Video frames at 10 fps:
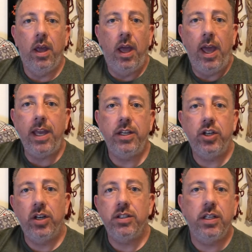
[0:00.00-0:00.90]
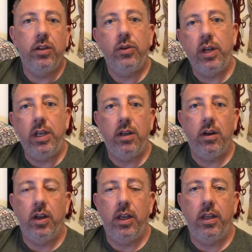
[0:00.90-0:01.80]
Hey, John C. Luna
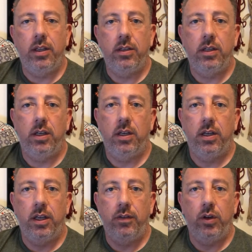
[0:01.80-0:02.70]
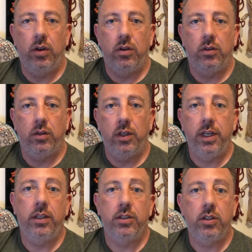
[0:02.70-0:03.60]
here, and if you're looking
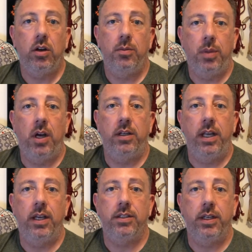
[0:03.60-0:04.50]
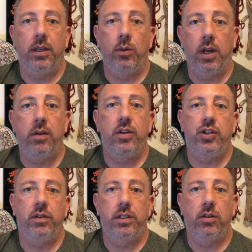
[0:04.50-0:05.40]
to start podcasting, when I
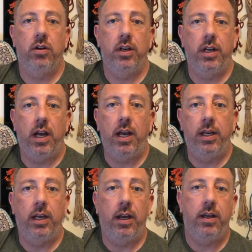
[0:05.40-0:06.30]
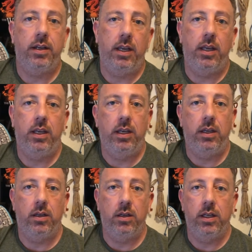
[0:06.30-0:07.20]
originally started, I got a
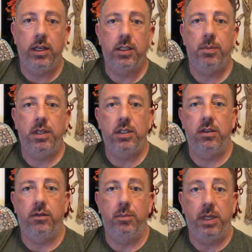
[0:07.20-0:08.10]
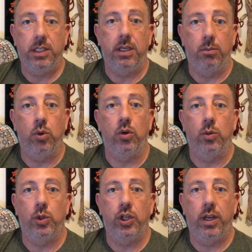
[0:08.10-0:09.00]
inexpensive mixing board
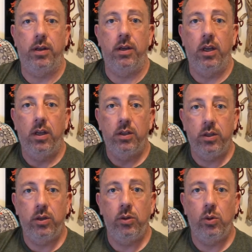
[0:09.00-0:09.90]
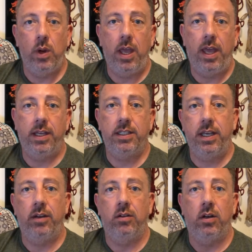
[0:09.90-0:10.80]
which had two
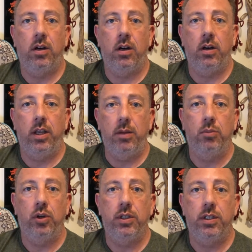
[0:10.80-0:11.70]
XLR inputs.